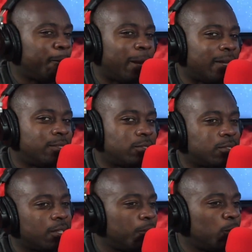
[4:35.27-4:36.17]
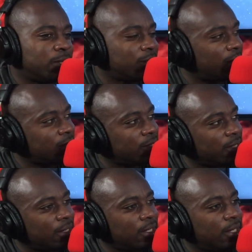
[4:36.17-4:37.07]
My interest level isn't
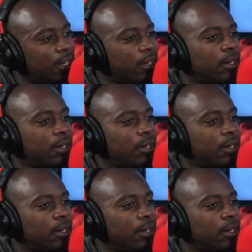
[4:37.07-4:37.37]
necessarily there.